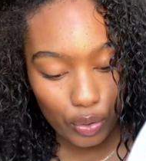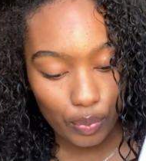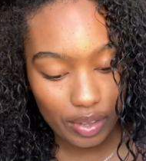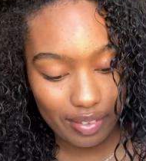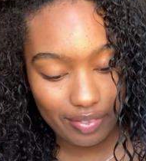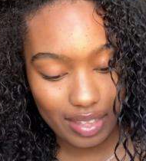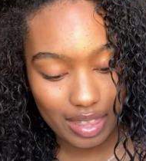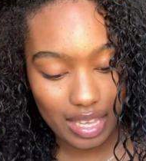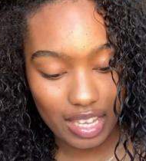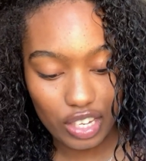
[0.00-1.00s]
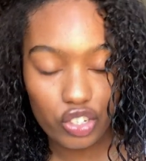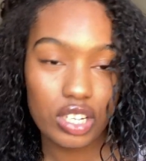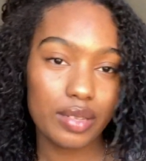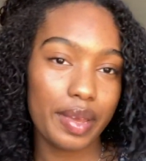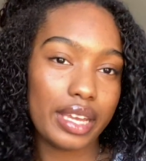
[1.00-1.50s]
with the
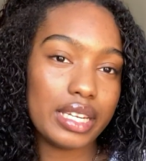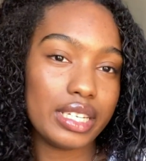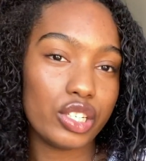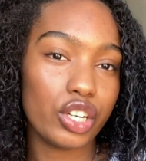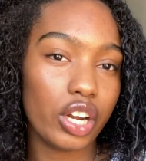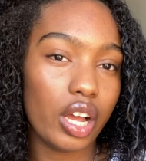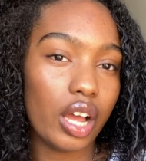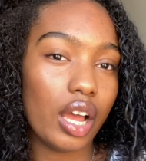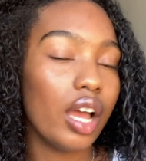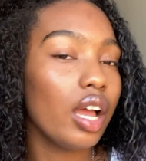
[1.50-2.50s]
Tresemme conditioner,